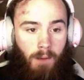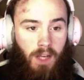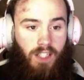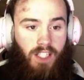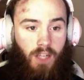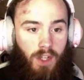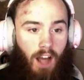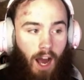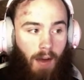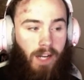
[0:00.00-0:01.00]
because he would
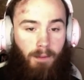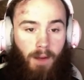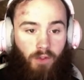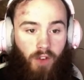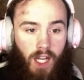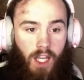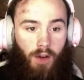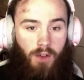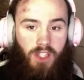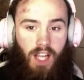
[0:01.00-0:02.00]
comment on my
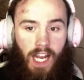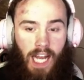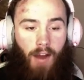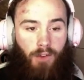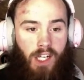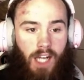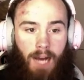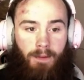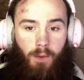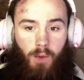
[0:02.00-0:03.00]
videos and every
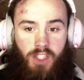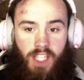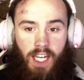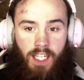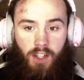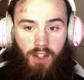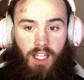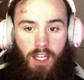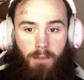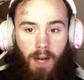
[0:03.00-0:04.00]
comment was getting
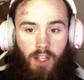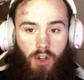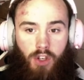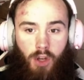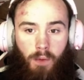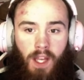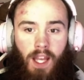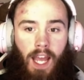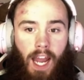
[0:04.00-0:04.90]
deleted by YouTube.